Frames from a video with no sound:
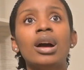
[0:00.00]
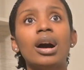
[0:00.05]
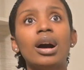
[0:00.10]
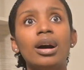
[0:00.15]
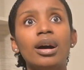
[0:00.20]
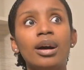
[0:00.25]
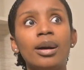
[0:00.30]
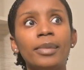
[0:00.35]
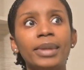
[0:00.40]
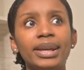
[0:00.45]

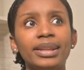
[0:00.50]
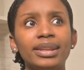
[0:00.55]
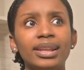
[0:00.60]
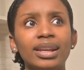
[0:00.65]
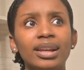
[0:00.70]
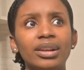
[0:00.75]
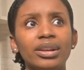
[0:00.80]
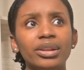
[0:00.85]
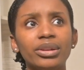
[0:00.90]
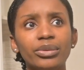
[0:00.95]
Um, and
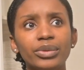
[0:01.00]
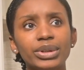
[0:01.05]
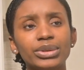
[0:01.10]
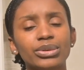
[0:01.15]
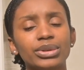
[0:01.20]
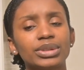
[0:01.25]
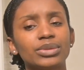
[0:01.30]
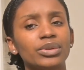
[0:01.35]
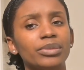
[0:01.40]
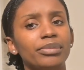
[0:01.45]
then another
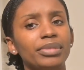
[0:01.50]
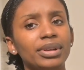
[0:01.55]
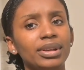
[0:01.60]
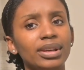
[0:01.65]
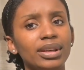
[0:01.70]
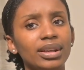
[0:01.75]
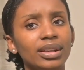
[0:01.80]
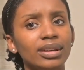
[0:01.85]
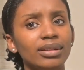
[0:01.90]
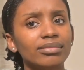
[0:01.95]
resource would
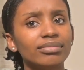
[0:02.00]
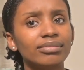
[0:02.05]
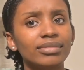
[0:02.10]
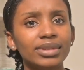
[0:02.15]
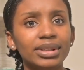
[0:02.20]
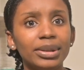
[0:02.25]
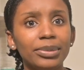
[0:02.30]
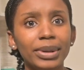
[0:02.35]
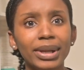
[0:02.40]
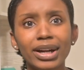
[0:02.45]
be,
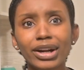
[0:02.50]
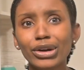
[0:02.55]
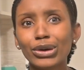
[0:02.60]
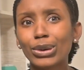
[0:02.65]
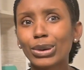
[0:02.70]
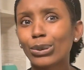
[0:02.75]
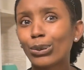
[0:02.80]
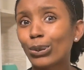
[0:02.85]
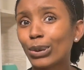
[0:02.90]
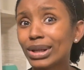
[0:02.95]
depending
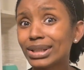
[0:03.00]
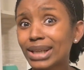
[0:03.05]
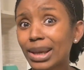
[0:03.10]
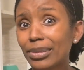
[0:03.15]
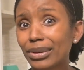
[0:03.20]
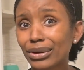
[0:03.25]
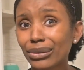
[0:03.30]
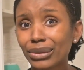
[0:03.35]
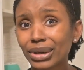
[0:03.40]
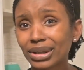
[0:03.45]
on what
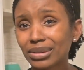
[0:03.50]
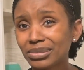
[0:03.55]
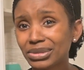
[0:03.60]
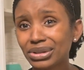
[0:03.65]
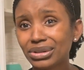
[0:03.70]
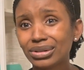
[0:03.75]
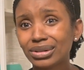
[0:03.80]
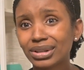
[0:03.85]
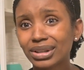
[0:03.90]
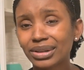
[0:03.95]
type of
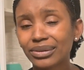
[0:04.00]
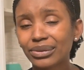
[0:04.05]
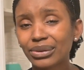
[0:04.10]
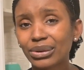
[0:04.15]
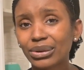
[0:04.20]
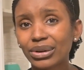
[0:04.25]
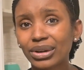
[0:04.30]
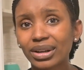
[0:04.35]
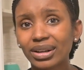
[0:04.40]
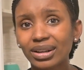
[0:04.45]
curriculum you're looking
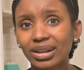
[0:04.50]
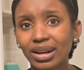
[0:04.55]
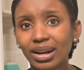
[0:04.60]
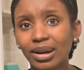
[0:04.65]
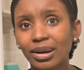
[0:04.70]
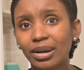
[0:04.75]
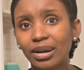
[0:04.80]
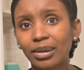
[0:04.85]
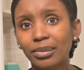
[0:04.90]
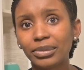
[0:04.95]
for,
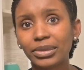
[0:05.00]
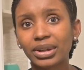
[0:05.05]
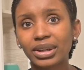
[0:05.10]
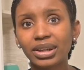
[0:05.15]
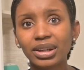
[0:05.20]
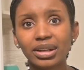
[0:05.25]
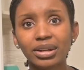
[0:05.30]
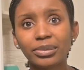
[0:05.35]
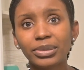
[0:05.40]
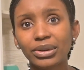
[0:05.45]
um, The
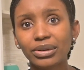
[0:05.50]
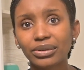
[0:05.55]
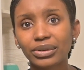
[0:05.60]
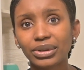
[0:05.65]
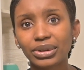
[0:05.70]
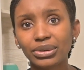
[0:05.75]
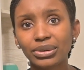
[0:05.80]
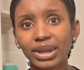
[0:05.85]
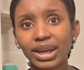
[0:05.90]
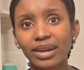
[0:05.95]
Good and the
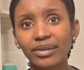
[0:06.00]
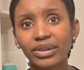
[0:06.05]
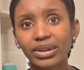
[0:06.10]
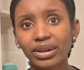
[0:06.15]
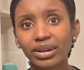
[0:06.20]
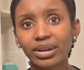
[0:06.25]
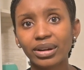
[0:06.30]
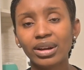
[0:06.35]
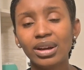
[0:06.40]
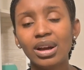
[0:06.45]
Beautiful do have
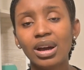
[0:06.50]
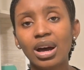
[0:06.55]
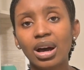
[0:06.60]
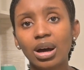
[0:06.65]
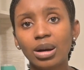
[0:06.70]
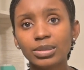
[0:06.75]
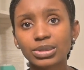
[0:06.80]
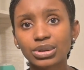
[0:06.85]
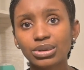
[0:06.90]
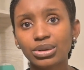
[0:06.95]
their
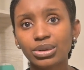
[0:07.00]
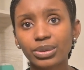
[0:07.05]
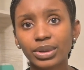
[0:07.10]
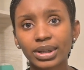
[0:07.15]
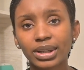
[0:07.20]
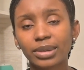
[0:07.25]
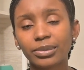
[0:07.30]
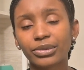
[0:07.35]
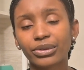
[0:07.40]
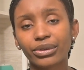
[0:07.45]
homeschool
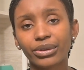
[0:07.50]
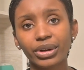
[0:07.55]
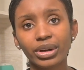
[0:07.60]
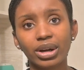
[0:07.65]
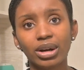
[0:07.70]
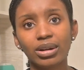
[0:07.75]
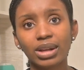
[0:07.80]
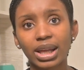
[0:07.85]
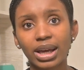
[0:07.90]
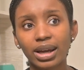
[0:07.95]
curriculum free
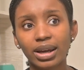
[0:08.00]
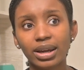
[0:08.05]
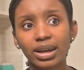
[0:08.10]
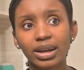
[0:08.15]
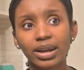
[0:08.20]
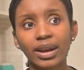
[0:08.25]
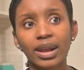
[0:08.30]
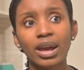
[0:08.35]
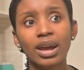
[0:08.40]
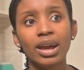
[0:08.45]

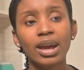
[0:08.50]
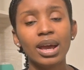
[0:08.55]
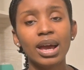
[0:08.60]
online.